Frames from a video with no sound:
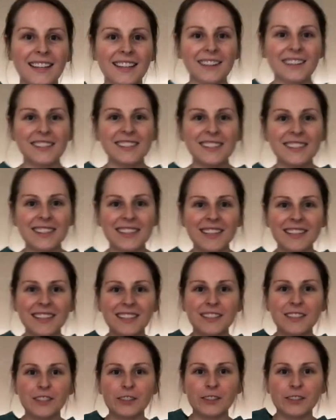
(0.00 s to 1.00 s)
here's the
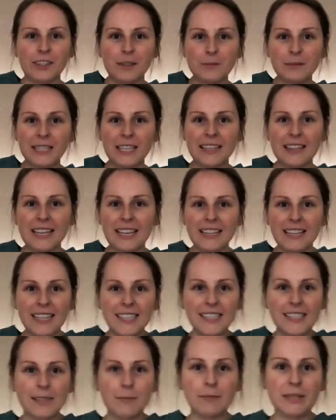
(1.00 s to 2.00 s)
scrub set that they
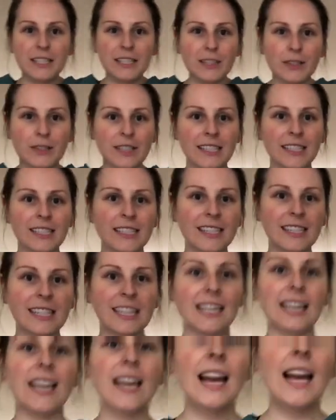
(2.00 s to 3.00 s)
sent me. So this is
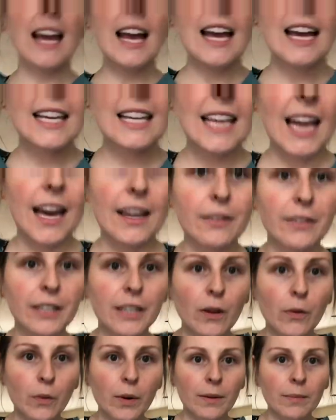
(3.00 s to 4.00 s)
the
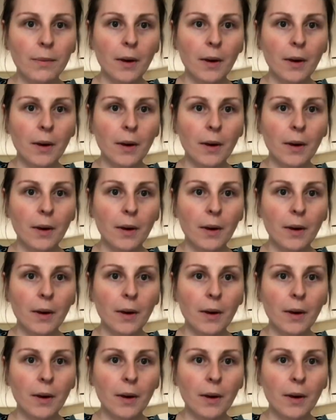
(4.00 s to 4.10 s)
Catarina One